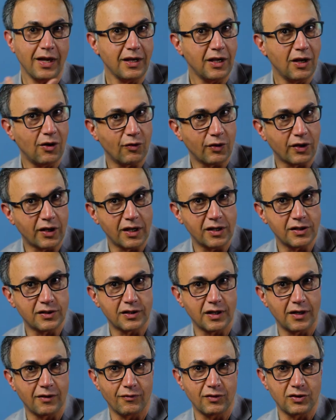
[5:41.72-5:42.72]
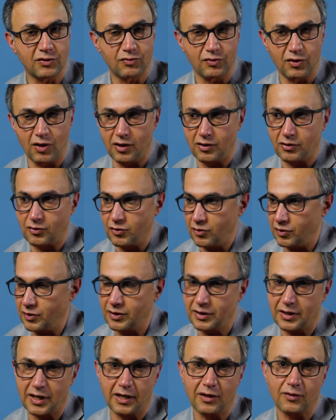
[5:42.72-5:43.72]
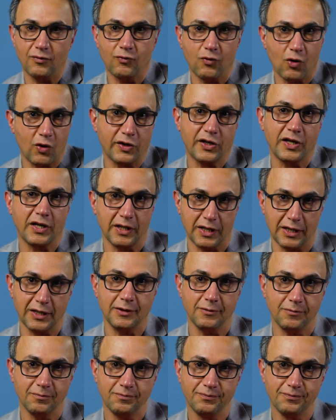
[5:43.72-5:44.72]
any location which we are going and working in